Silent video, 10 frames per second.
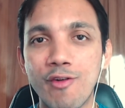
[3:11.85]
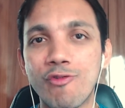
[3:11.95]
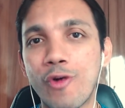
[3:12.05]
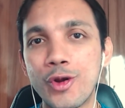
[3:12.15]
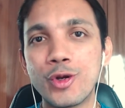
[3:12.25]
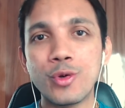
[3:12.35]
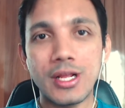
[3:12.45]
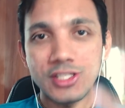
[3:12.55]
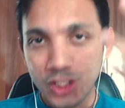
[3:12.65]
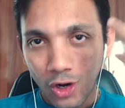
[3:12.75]
for you to
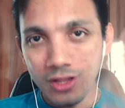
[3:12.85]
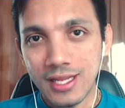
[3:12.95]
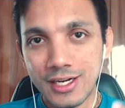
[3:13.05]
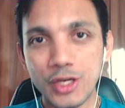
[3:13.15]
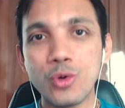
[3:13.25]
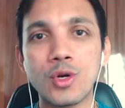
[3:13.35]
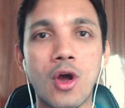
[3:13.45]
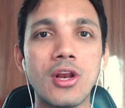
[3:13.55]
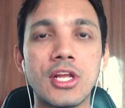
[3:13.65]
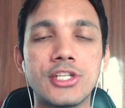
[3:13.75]
install that new
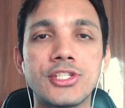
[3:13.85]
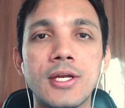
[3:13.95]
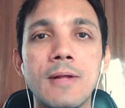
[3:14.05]
knowledge,